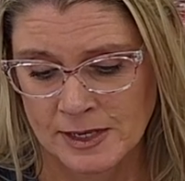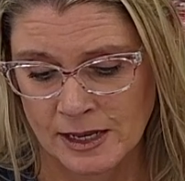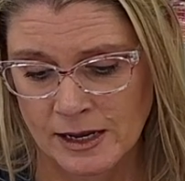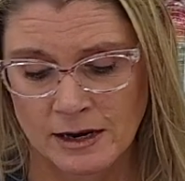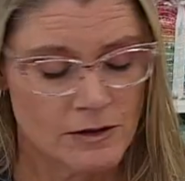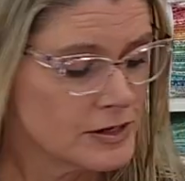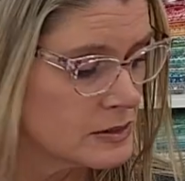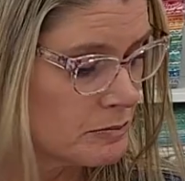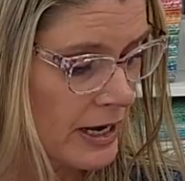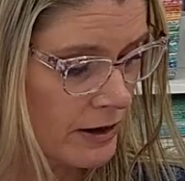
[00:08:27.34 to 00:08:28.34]
Got all these
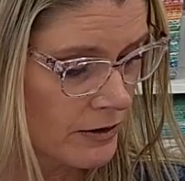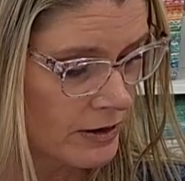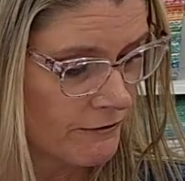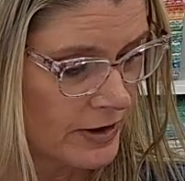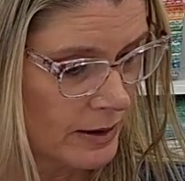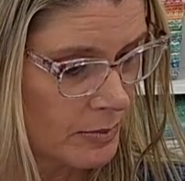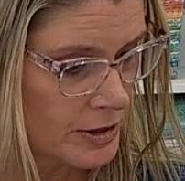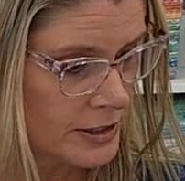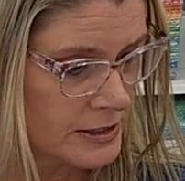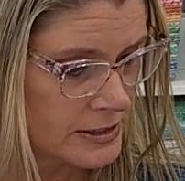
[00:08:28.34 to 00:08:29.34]
background
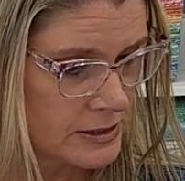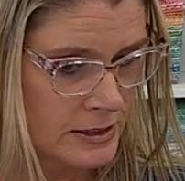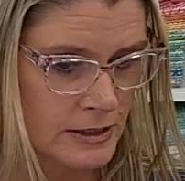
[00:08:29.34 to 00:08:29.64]
fabrics.